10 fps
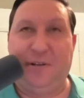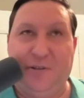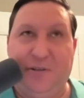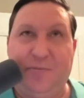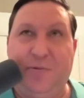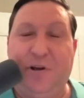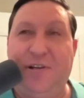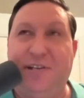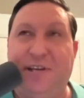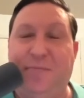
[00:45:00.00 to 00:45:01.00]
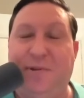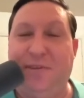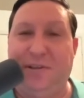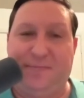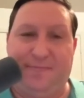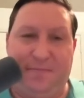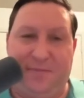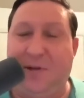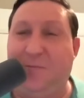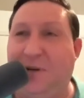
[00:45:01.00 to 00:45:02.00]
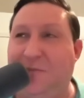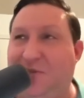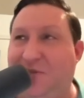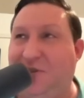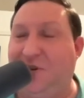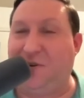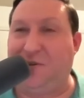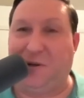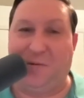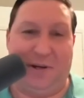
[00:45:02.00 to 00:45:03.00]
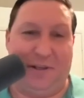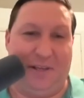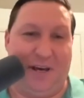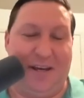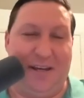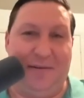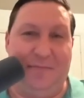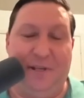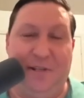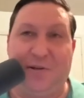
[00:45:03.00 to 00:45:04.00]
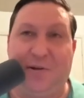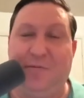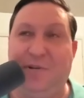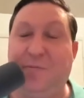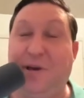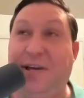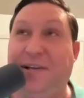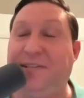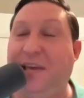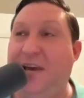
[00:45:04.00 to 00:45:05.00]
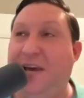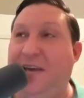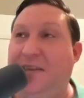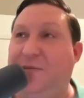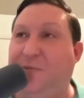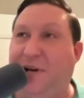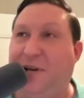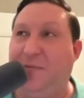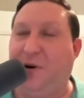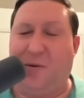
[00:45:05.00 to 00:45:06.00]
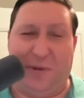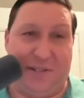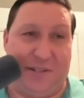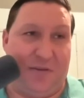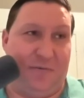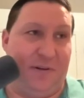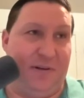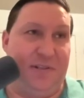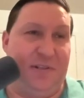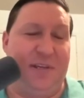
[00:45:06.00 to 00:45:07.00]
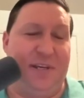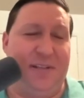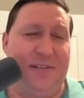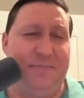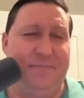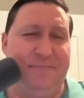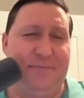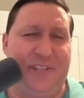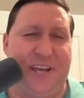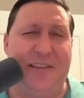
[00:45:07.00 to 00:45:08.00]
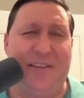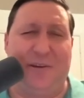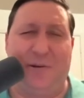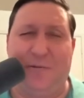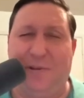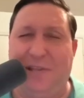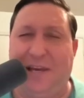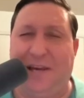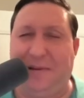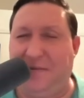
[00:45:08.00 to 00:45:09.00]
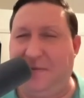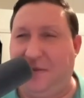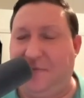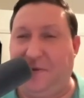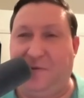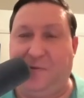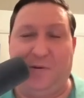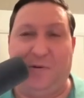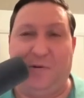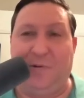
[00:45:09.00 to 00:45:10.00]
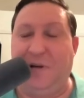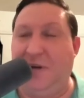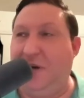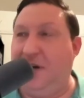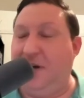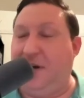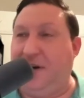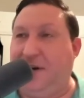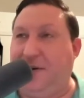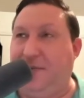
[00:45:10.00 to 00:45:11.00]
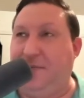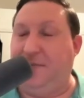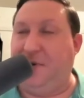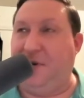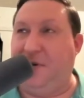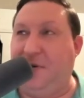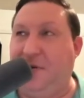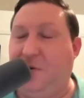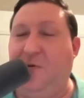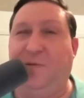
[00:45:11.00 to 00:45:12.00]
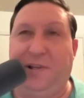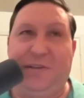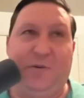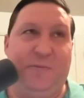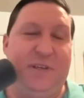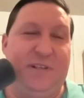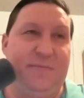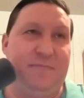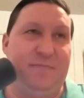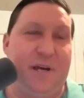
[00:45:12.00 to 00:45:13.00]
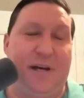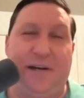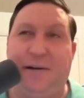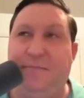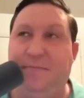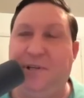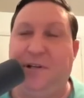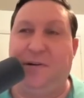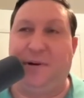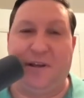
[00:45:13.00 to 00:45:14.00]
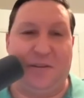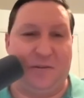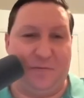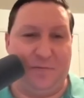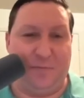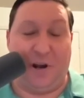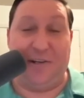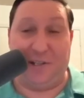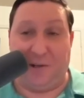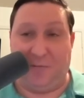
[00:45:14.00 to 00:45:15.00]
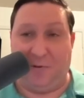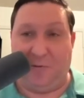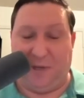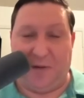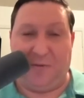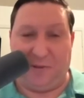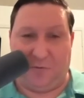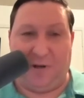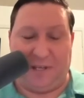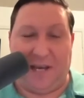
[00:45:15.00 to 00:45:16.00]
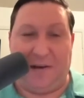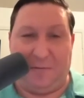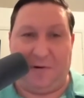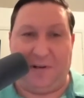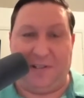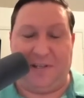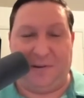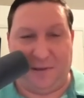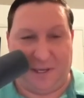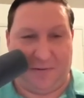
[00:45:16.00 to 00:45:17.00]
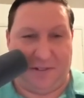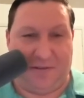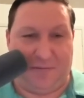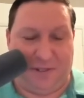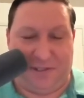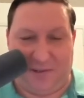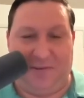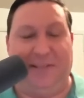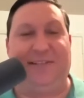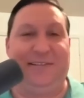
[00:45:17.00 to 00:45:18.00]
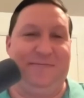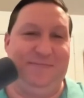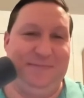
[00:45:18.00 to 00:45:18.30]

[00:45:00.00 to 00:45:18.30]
do this project, but the sometimes the stars don't align in certain respects despite our best efforts. So that's sad though that it fell through. But hopefully there'll be another project will be able to work out where it's like, okay, let's do this.